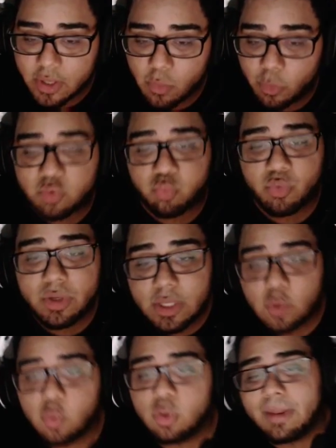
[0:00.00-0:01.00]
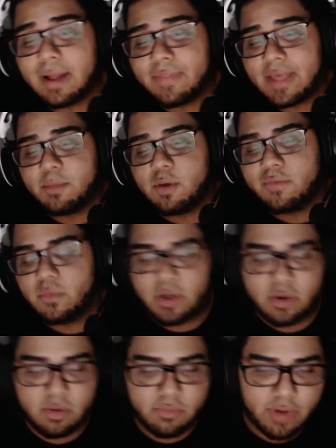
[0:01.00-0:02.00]
What's really cool about that move, and we
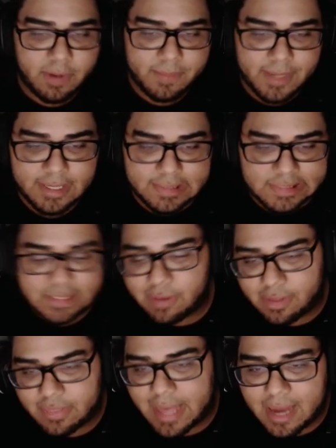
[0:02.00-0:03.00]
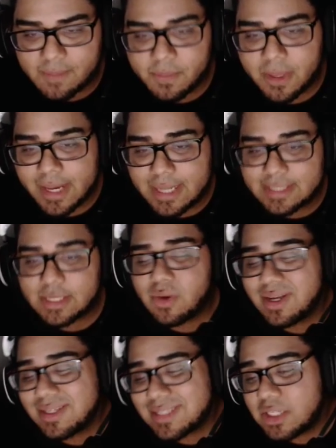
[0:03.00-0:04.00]
don't know frame data and stuff like that, is that you
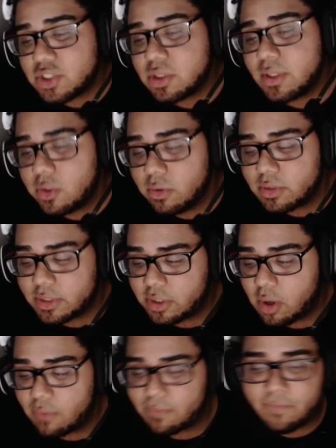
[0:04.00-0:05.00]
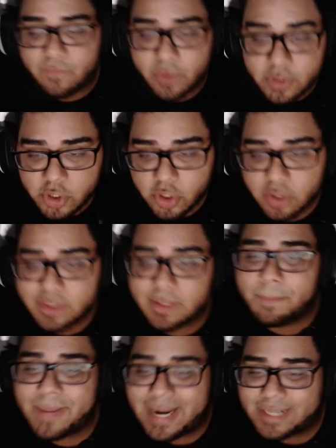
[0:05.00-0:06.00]
can essentially use it to go from front turn to
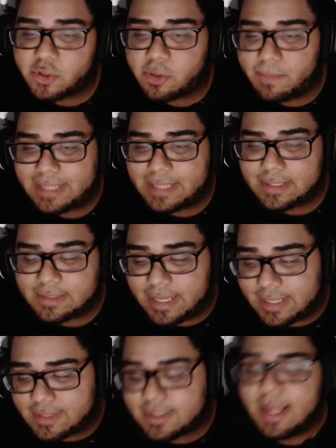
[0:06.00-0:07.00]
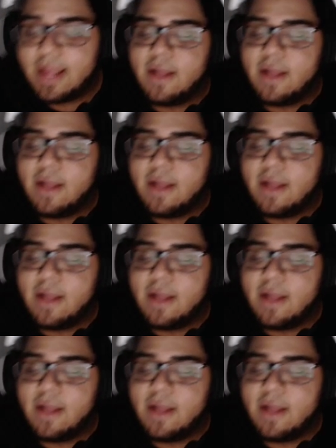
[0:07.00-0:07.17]
back turn Mantis stance.